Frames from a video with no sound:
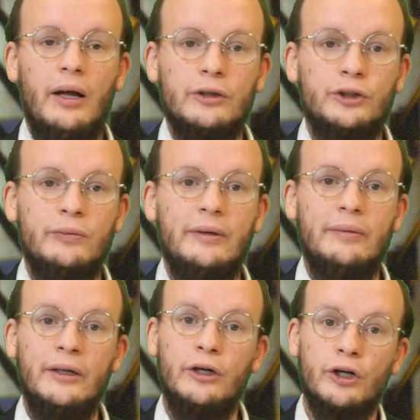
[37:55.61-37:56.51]
should we
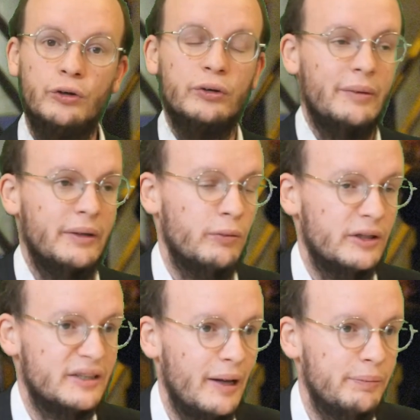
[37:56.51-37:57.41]
include them in
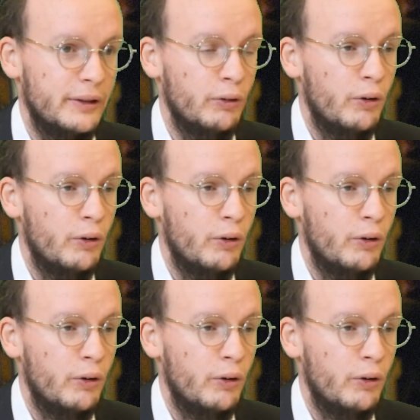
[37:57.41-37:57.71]
what's happening?